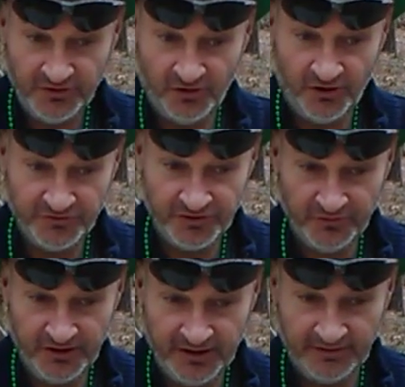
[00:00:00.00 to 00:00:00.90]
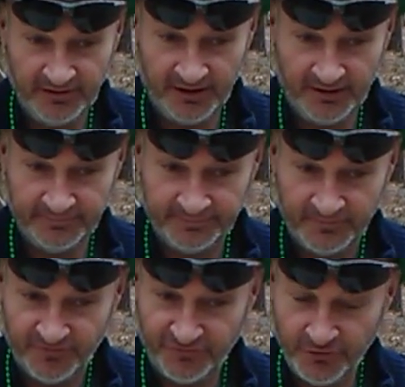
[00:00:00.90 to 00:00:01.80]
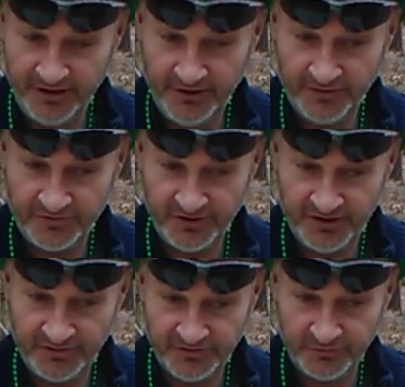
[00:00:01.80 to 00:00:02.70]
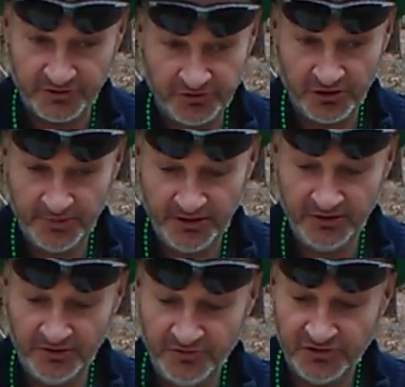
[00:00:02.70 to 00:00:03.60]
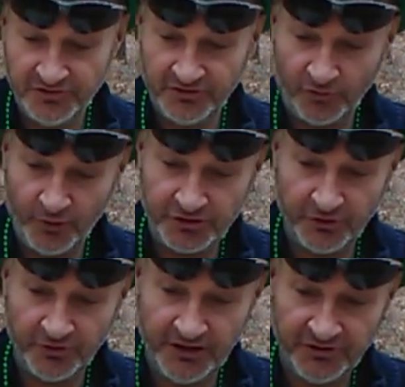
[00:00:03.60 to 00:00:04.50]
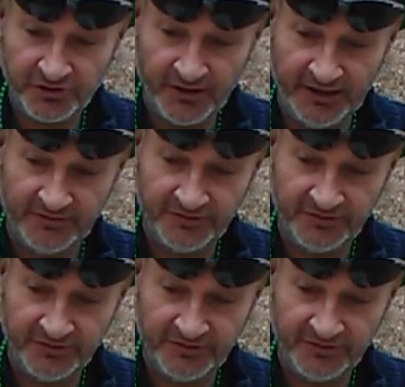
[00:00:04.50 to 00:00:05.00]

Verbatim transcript: You also get fruity notes to this, which could be the yeast. This is the original yeast strain.